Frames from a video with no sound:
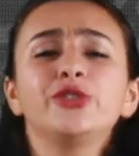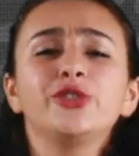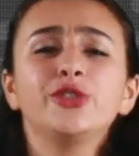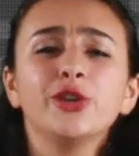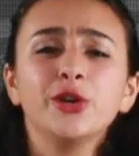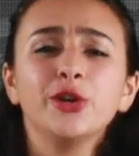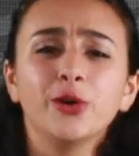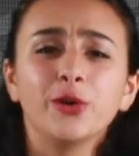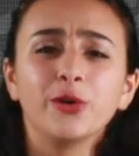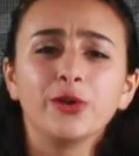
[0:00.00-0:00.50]

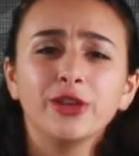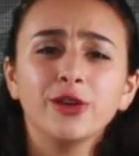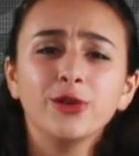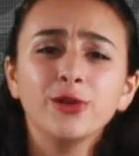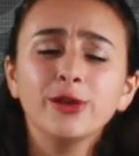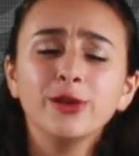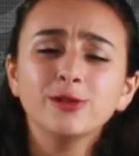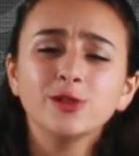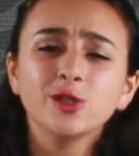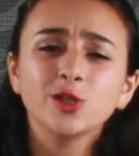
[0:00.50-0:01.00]
Dude, you
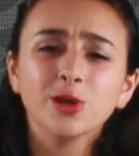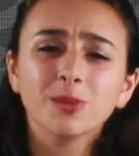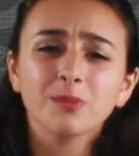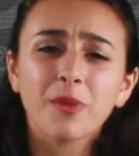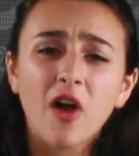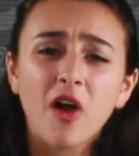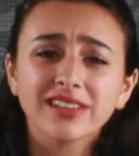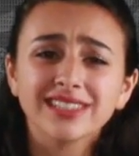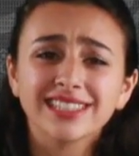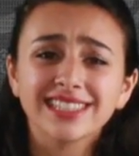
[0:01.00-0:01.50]
used your
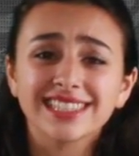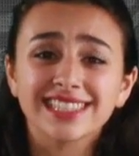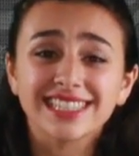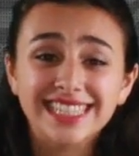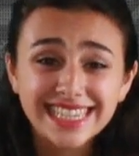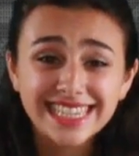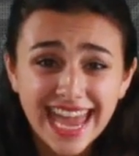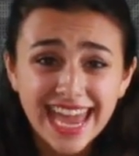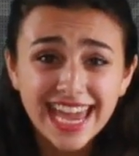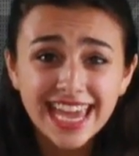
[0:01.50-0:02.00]
boss's
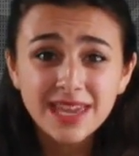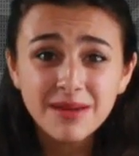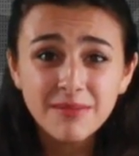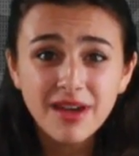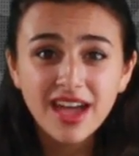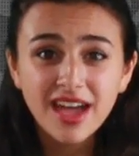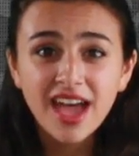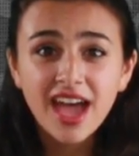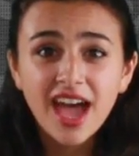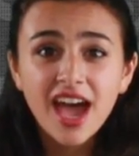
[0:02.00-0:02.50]
name?
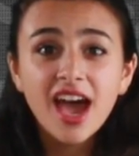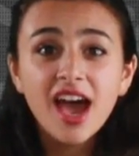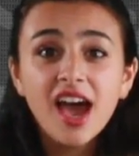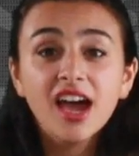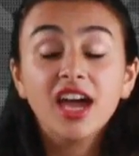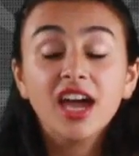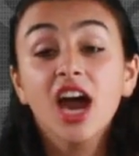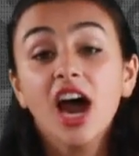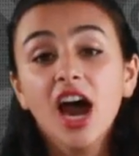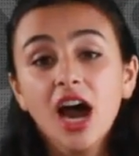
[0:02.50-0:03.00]

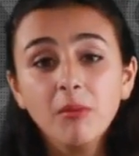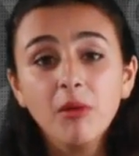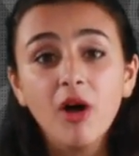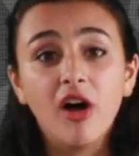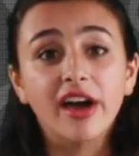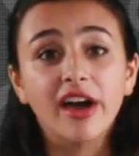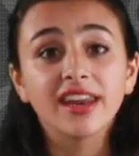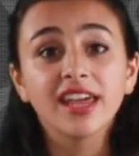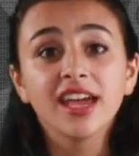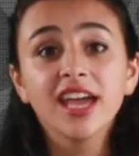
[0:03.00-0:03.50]
Come
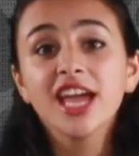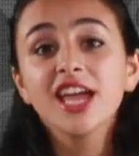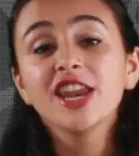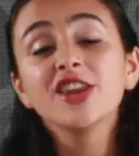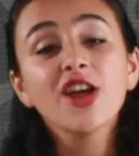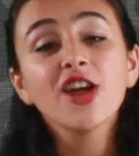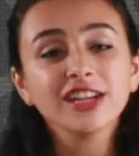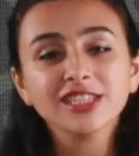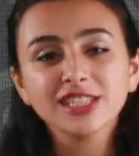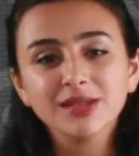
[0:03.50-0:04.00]
on.
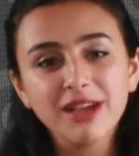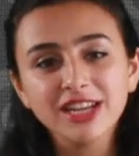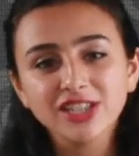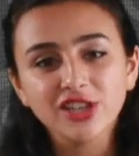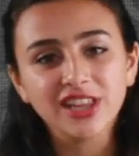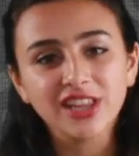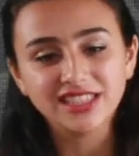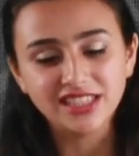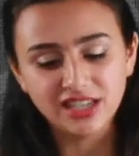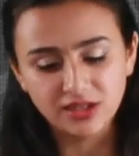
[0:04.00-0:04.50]
Not to
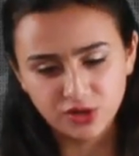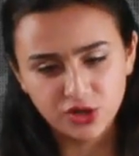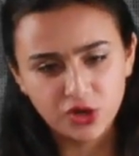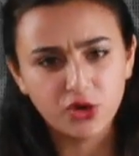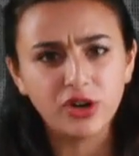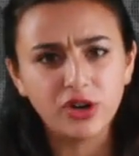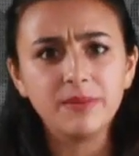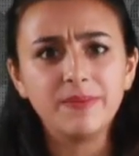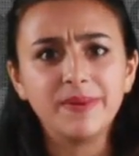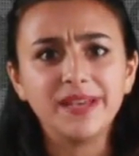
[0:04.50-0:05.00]
mention that sounds
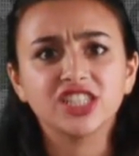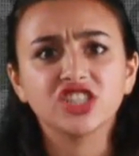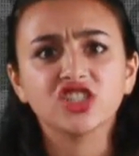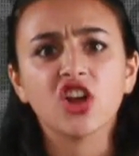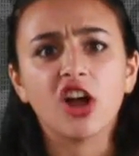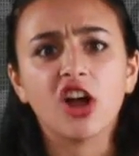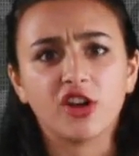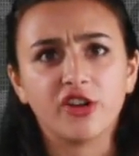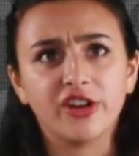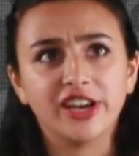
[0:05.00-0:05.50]
creepy,
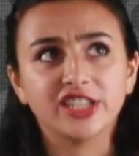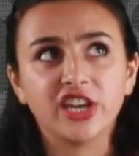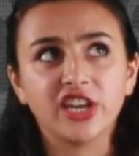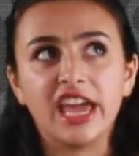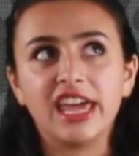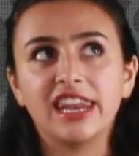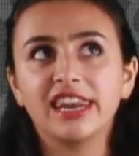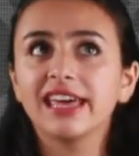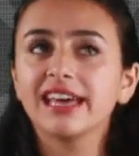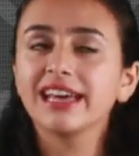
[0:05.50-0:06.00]
stalkerish,
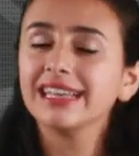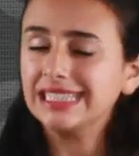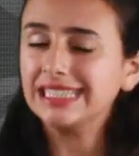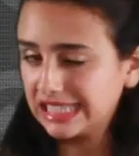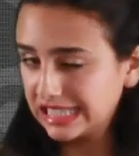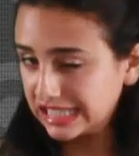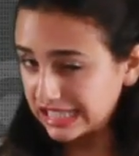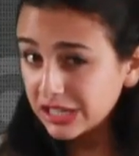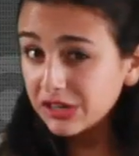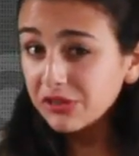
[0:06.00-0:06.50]
and
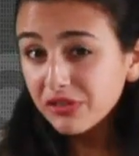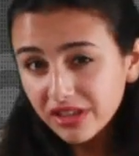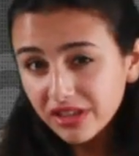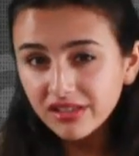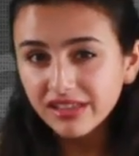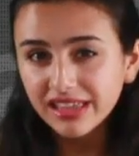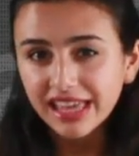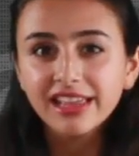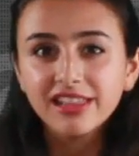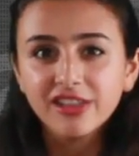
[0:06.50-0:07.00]
serial
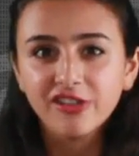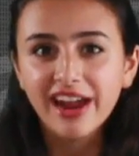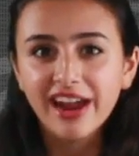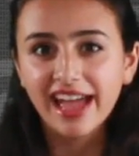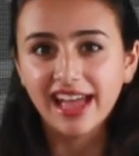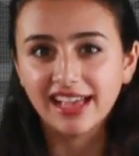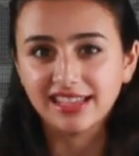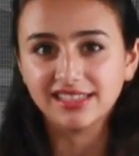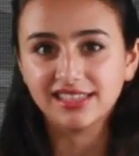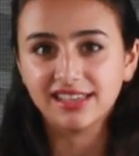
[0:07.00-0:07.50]

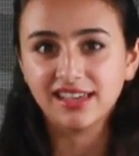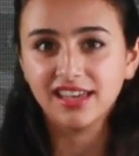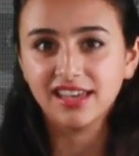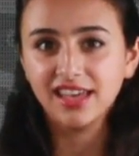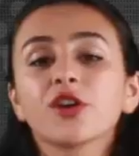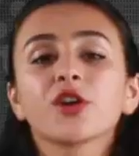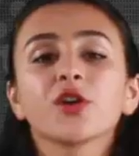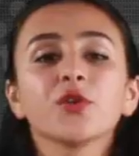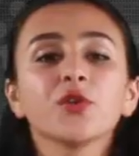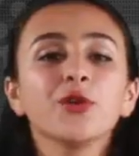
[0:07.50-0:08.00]
killer-esque.
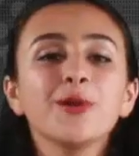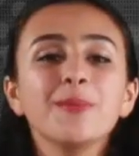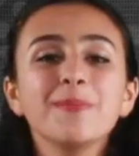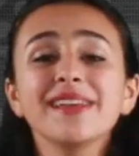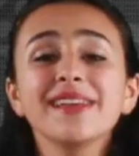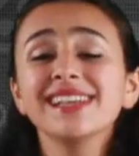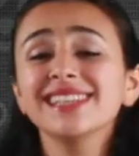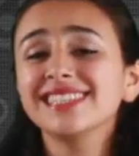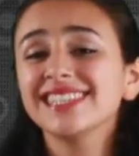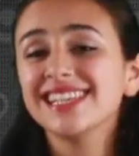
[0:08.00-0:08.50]
Karun
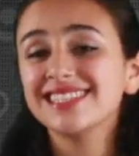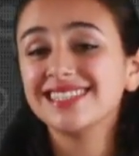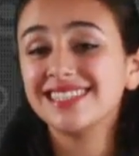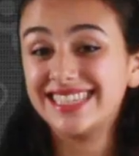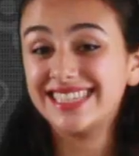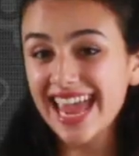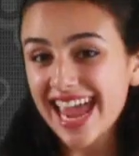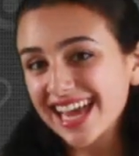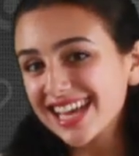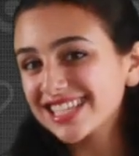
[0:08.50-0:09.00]
P says,
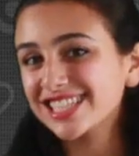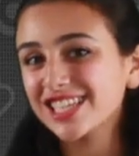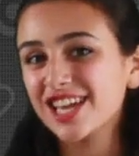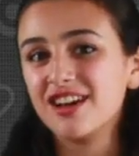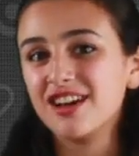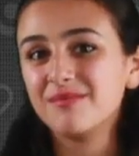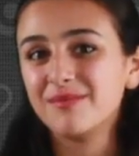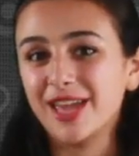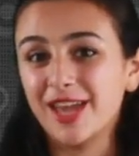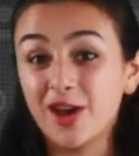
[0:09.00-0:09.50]
day is
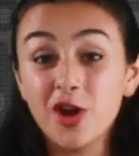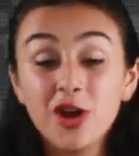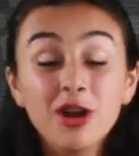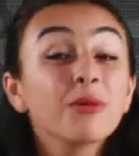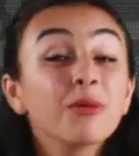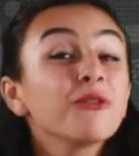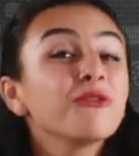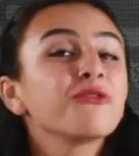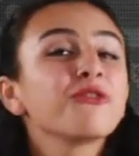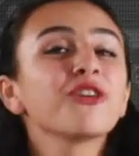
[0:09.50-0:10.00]
coming.
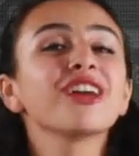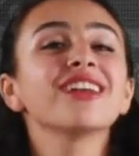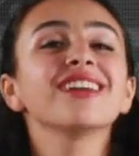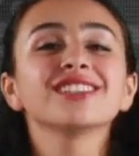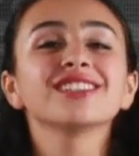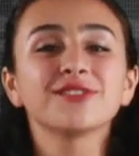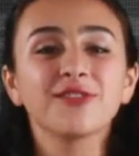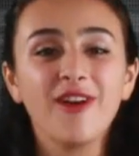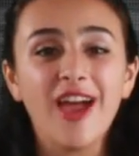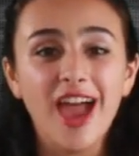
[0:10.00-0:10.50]
Herbal
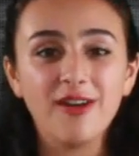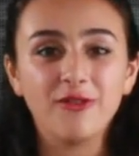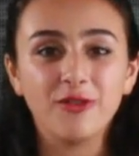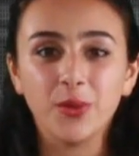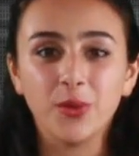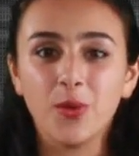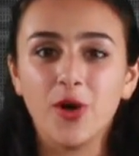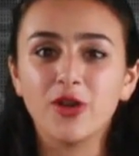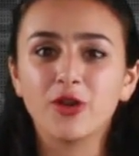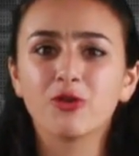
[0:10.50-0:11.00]
freeness for
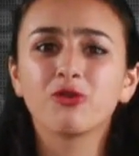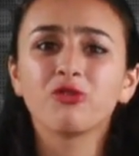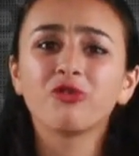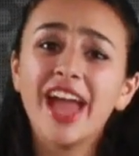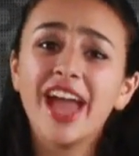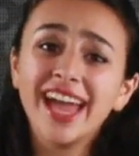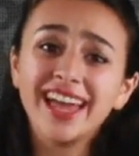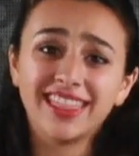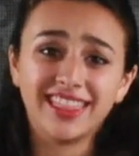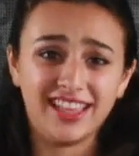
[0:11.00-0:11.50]
everyone.
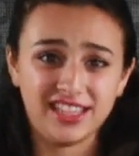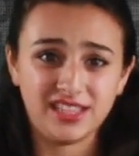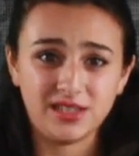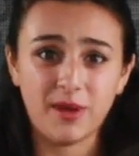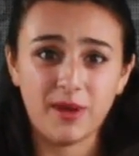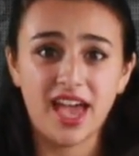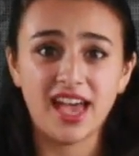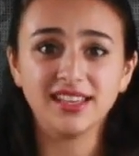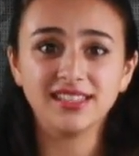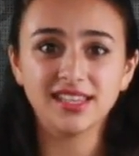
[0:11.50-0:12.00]
Wreck this
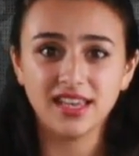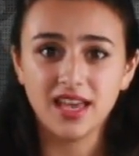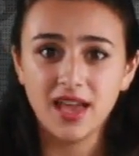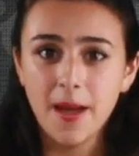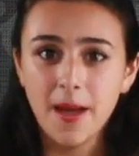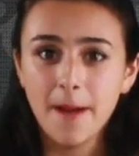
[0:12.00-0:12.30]
mess.